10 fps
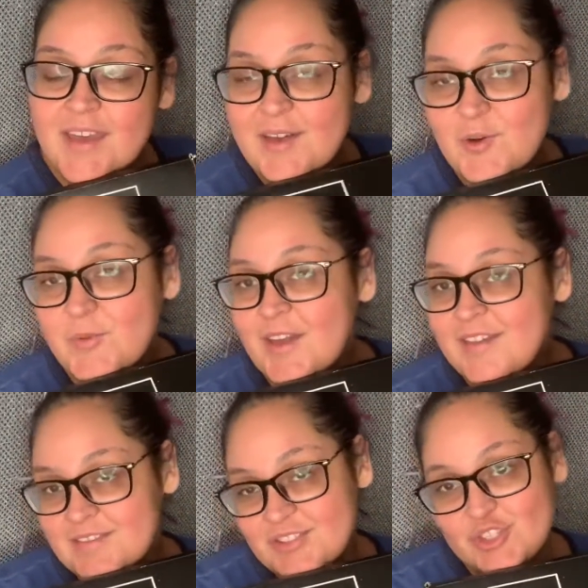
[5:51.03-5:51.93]
I hope you
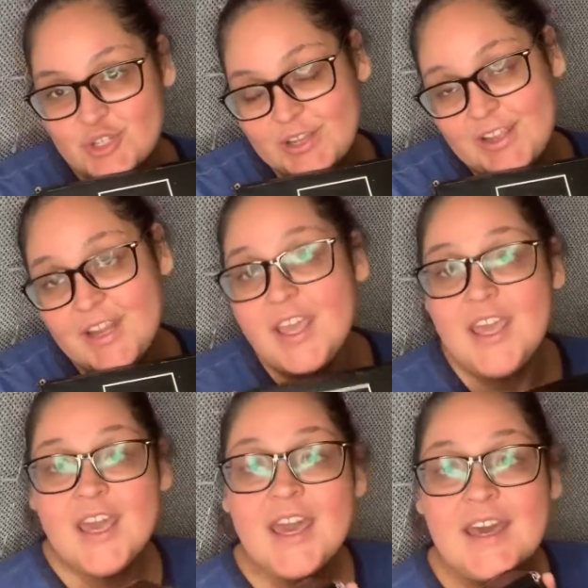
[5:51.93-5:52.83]
guys enjoyed it,
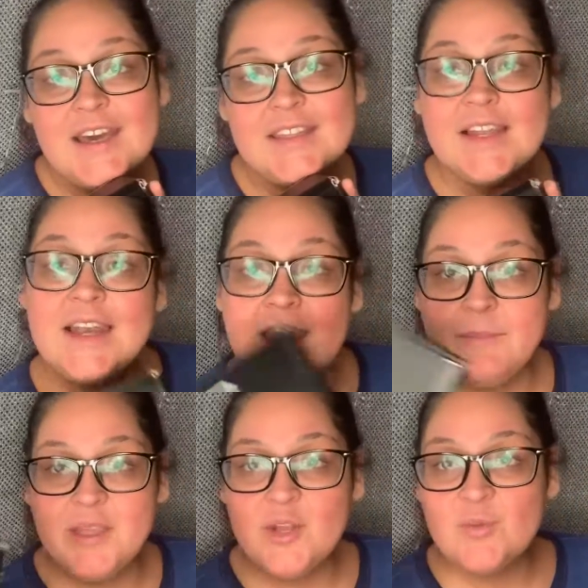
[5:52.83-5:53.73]
and let
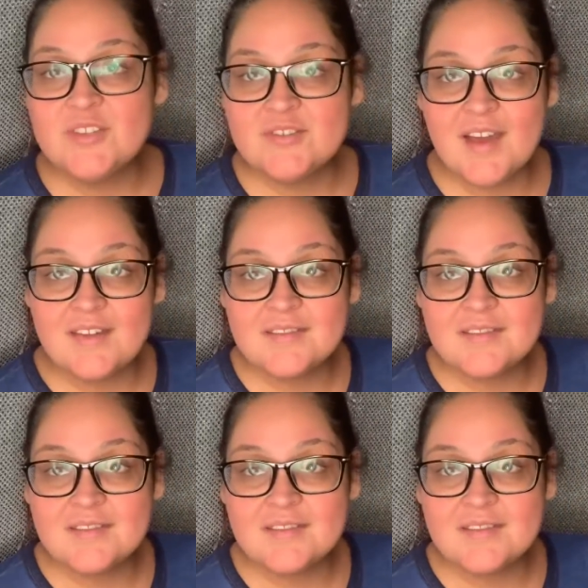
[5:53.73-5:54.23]
me know what you guys